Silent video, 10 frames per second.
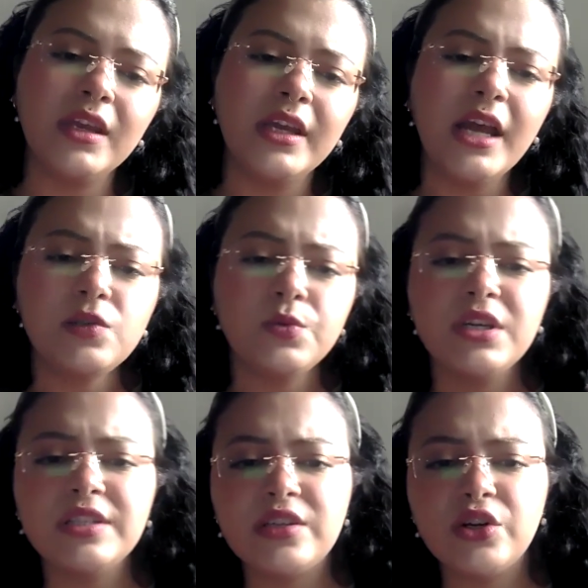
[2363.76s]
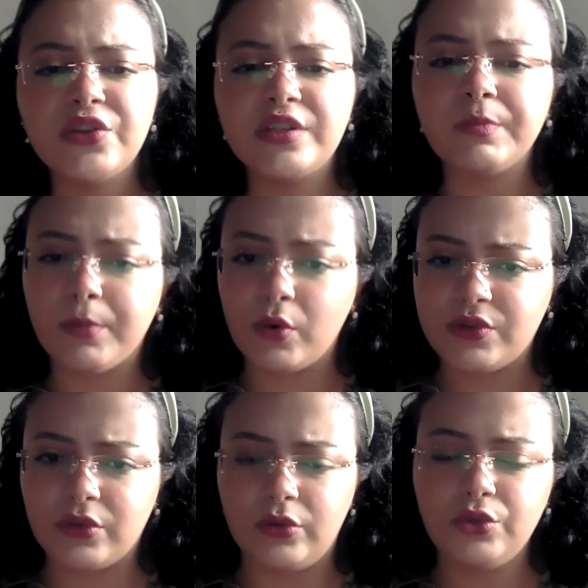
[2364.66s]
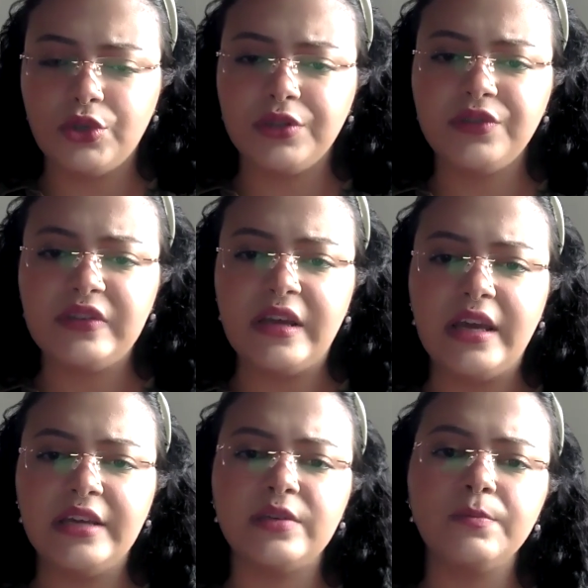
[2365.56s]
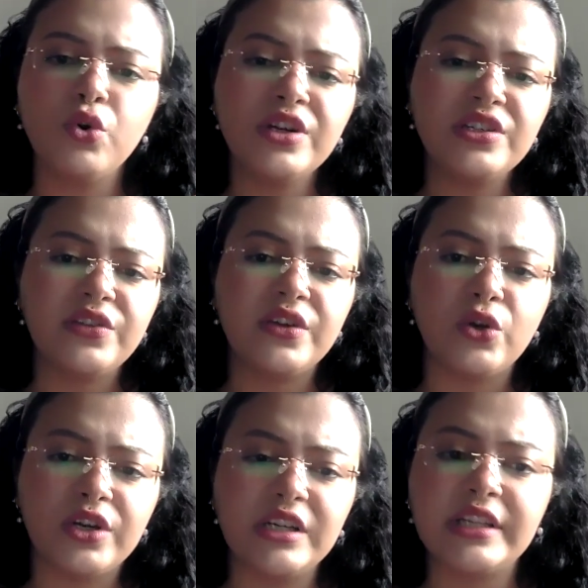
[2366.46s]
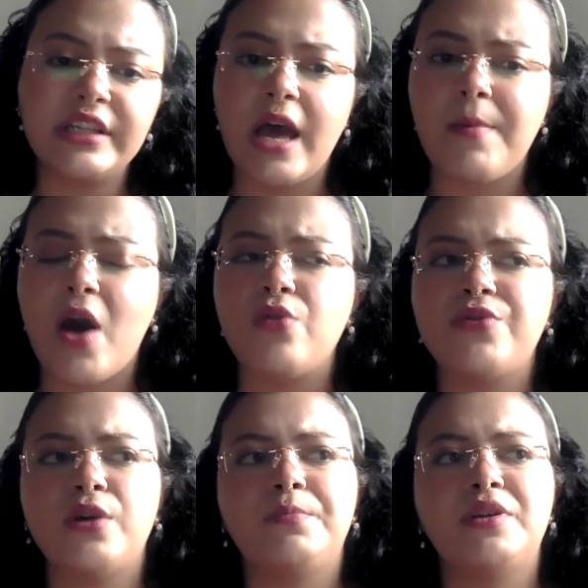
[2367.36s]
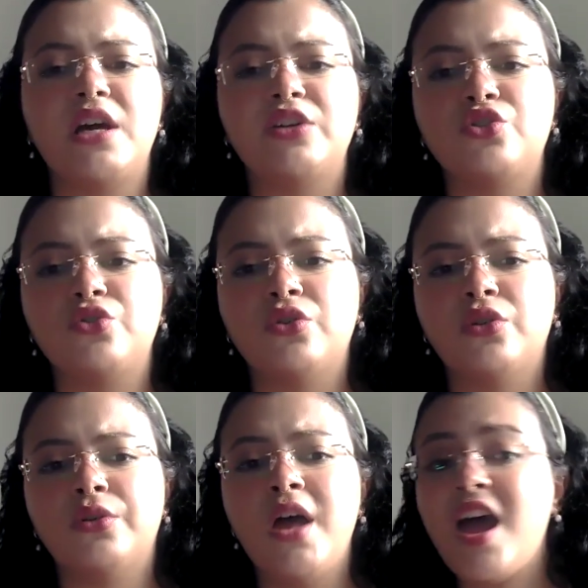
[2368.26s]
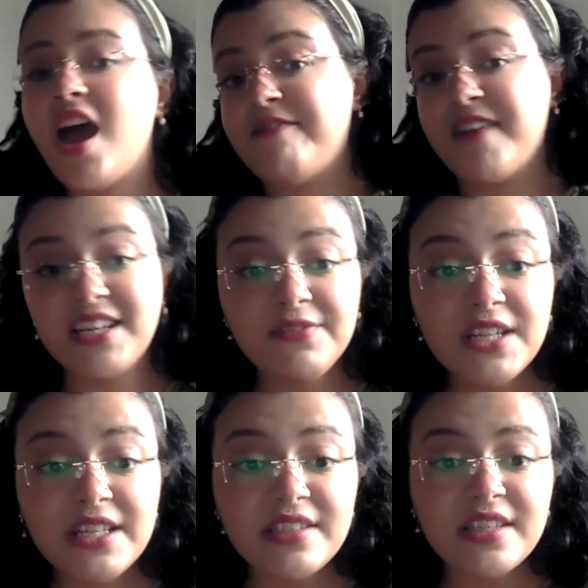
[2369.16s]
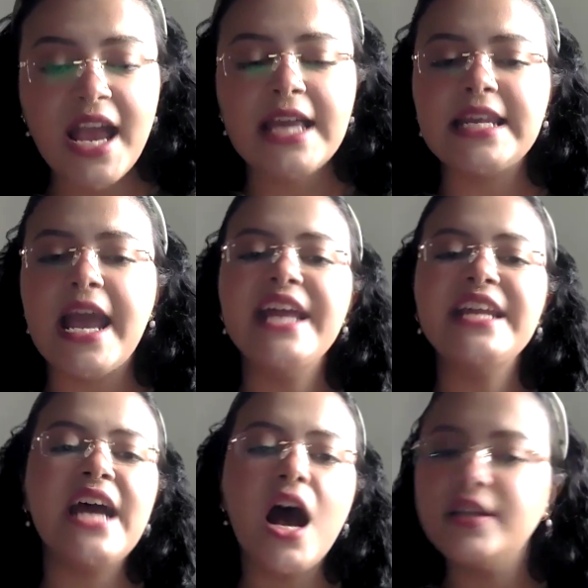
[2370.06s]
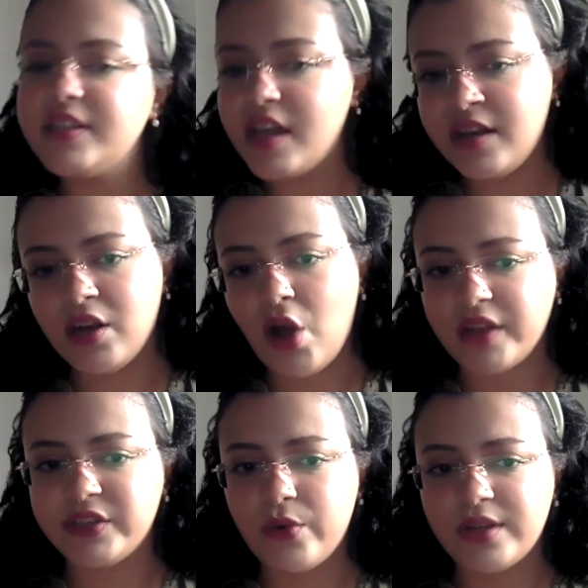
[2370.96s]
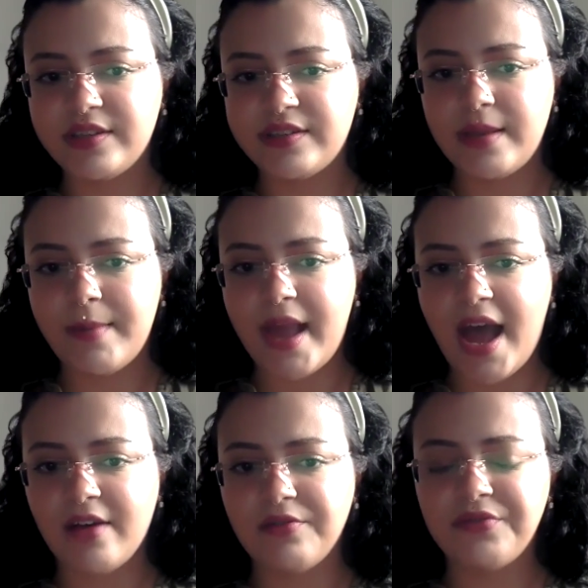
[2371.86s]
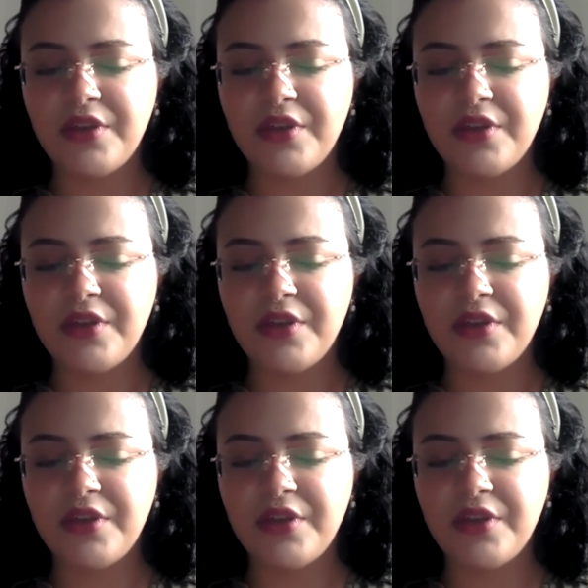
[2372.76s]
And as we consider these proposed solutions, it's important to think critically about their potential effectiveness and any unintended consequences they may have.